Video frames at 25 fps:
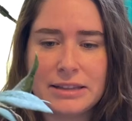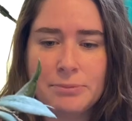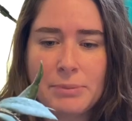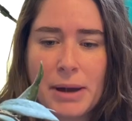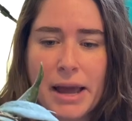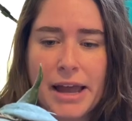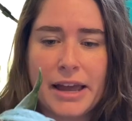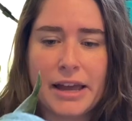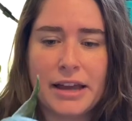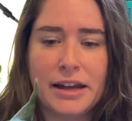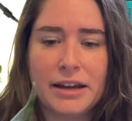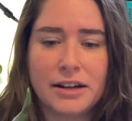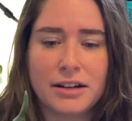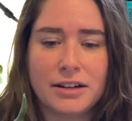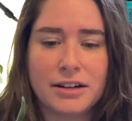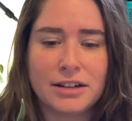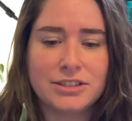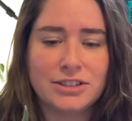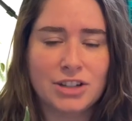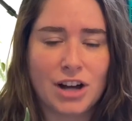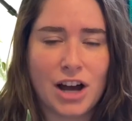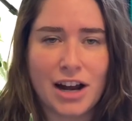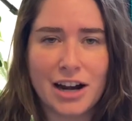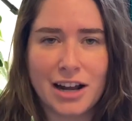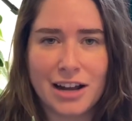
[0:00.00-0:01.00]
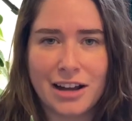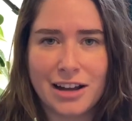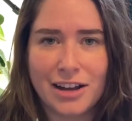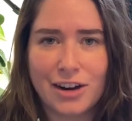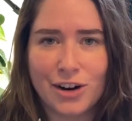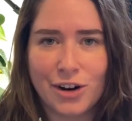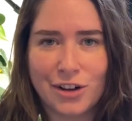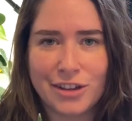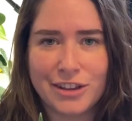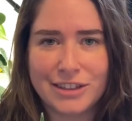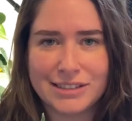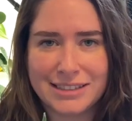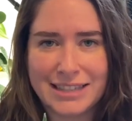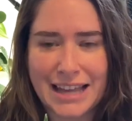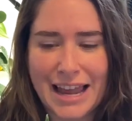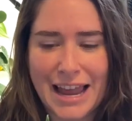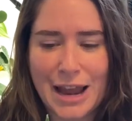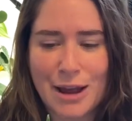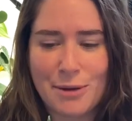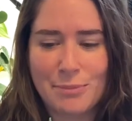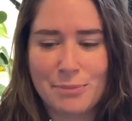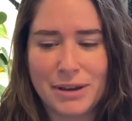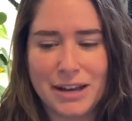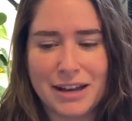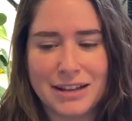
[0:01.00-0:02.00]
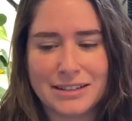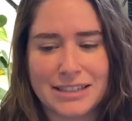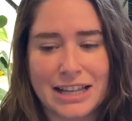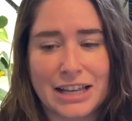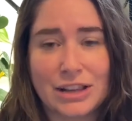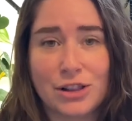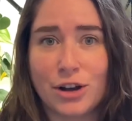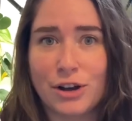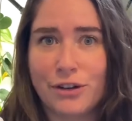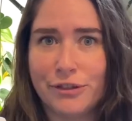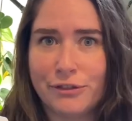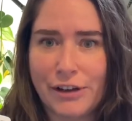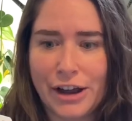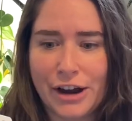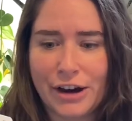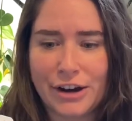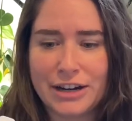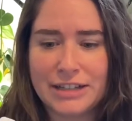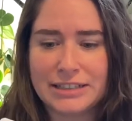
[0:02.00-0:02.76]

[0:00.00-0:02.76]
my caudata are the same because they look very